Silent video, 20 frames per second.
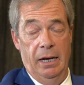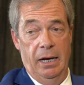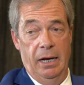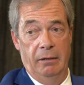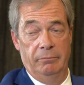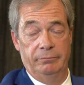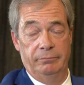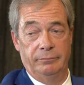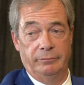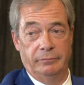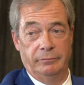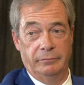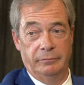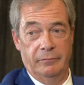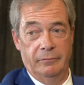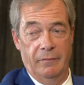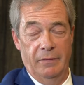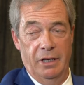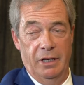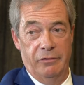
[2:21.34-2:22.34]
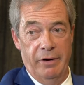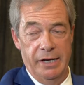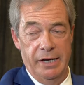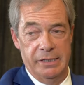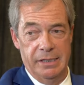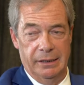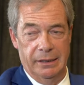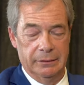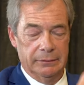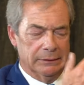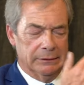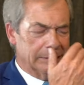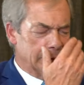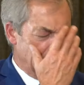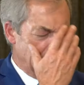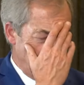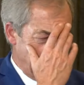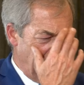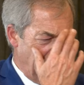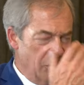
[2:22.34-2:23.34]
Um, Gresser,
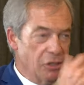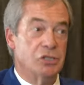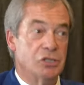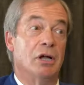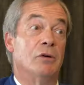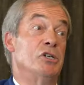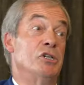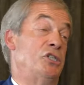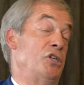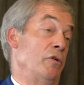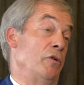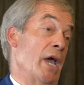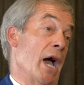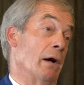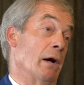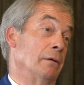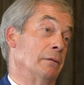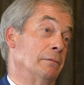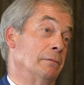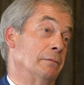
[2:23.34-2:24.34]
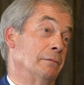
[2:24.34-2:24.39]
oh, she's too young.